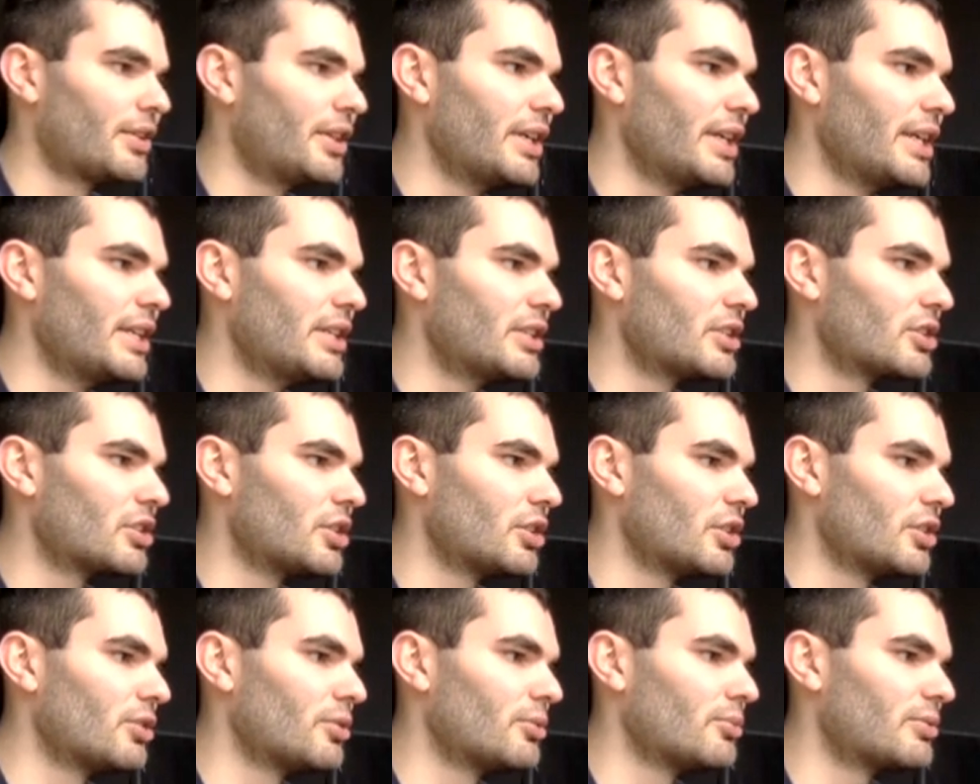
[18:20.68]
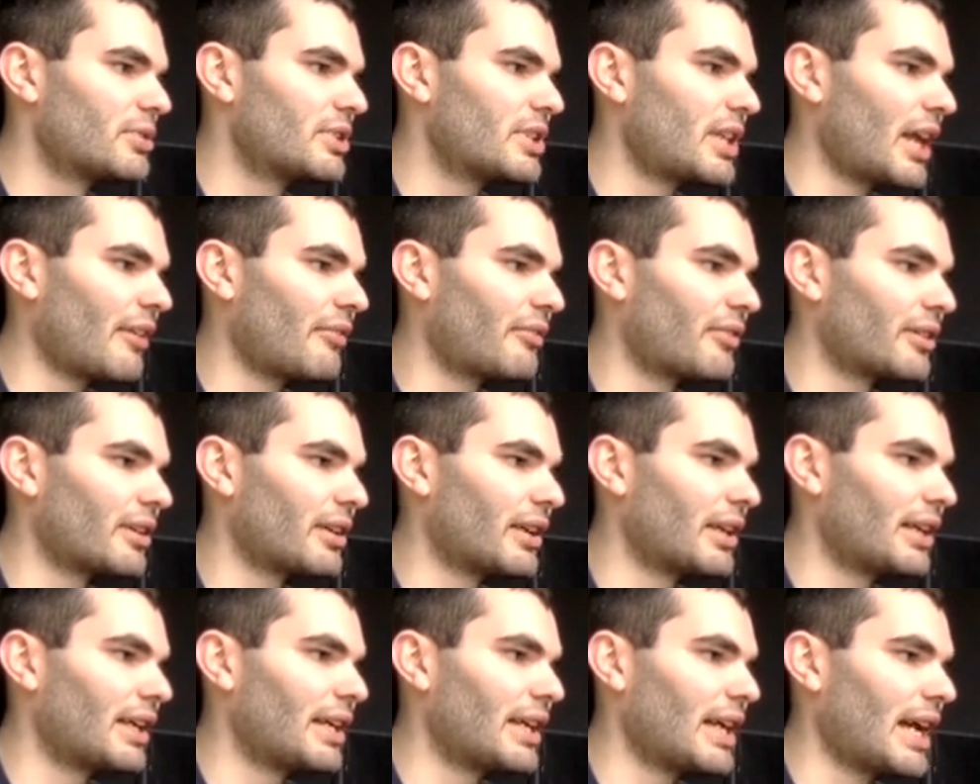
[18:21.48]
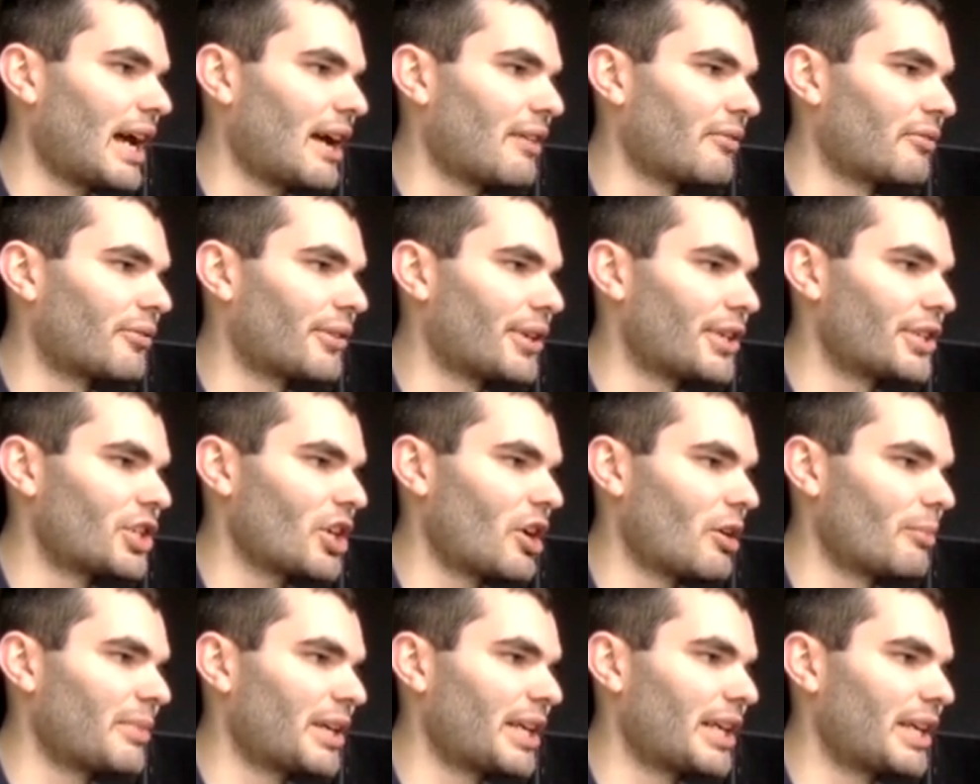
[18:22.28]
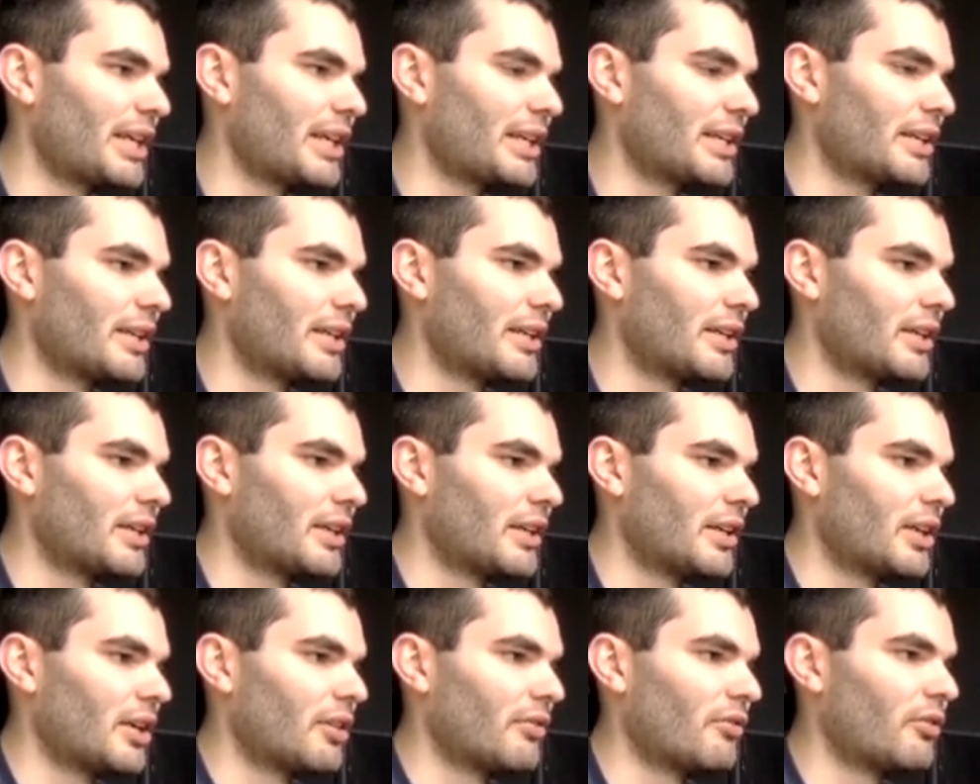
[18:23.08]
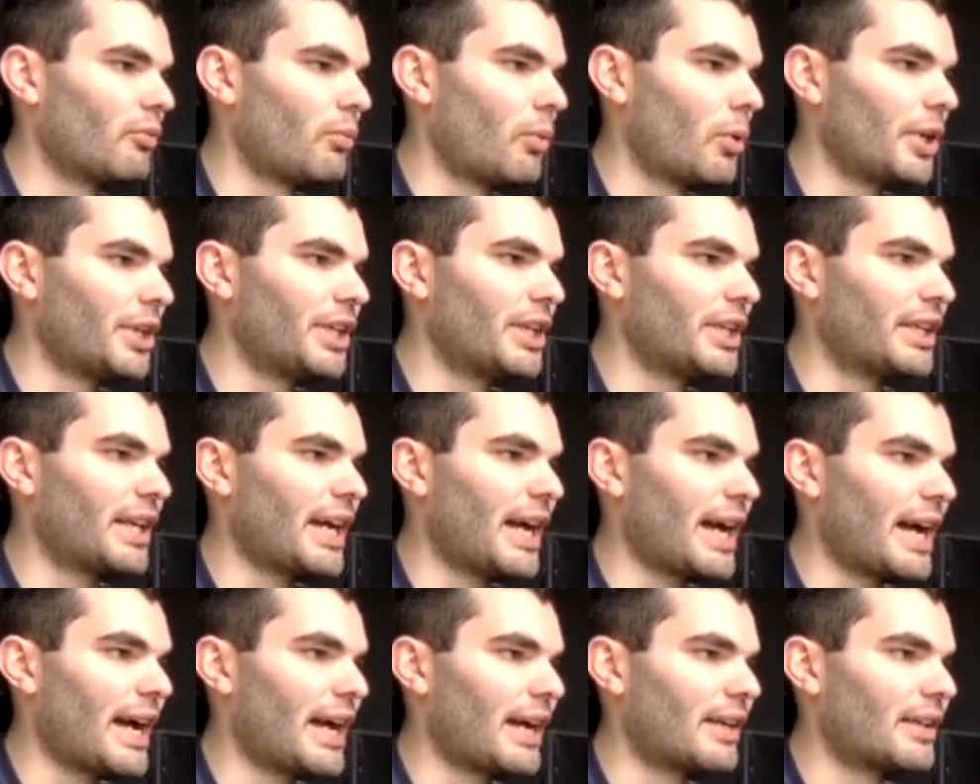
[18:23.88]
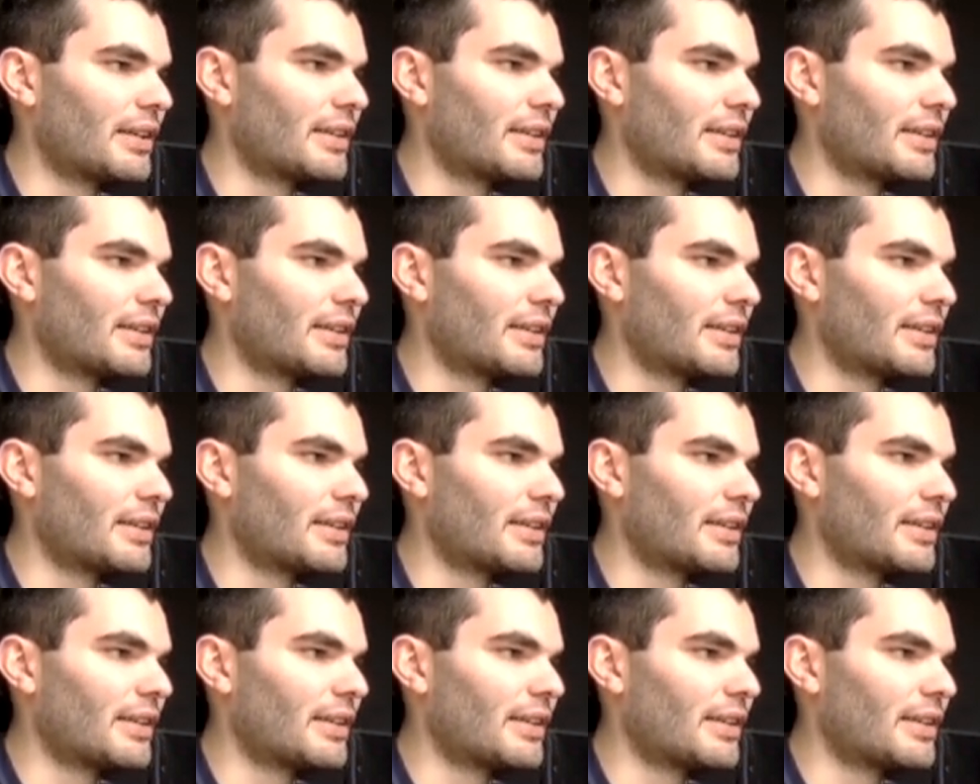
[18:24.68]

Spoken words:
These two definitely average. I mean, for what you get,